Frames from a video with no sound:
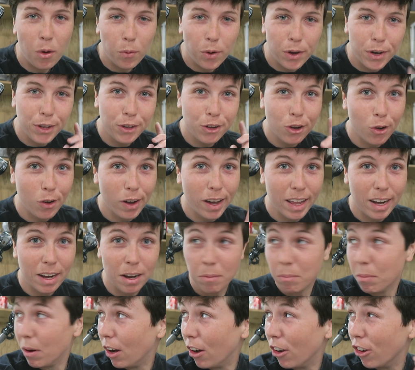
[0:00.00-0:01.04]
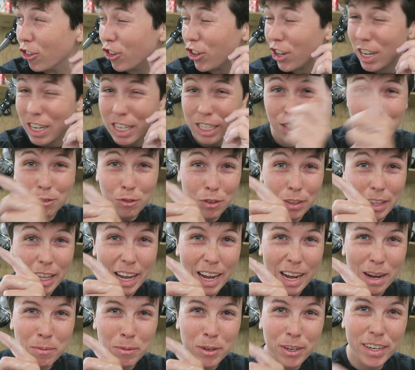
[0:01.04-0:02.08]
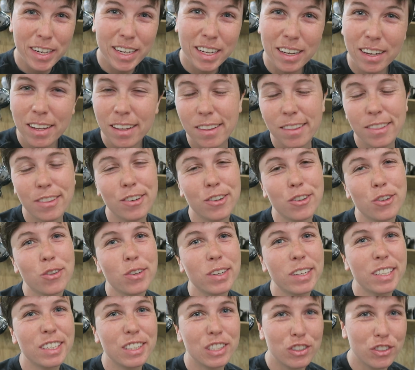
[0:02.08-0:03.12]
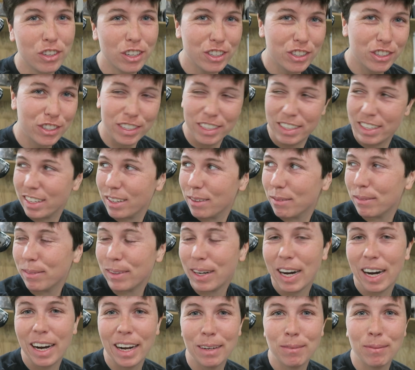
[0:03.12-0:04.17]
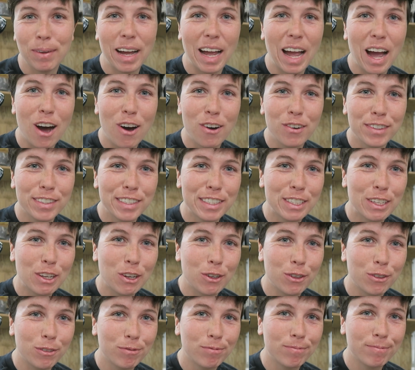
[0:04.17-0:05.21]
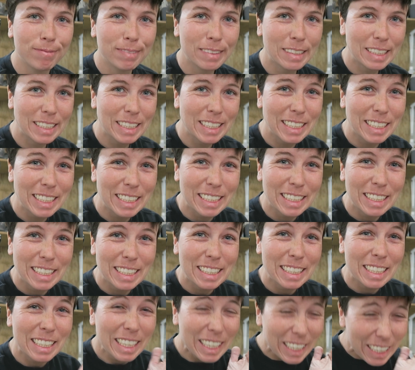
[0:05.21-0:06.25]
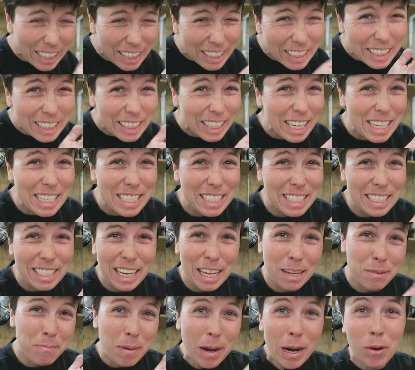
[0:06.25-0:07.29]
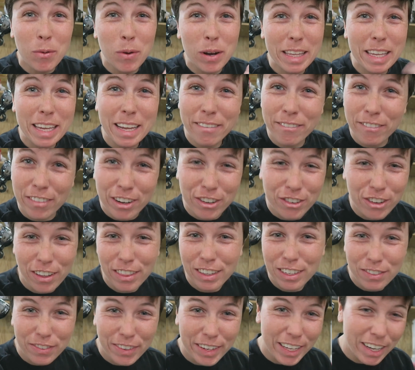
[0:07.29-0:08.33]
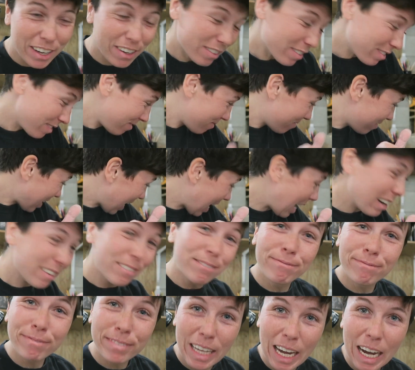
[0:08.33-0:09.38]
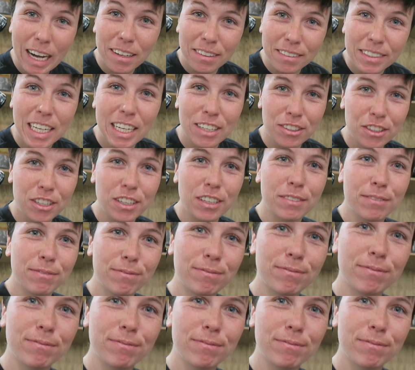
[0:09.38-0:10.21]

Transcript: want to go ahead and apologize for the hammering. They're doing construction behind my house, so let's like bear with it and finish out this video. Yeah, sounds good.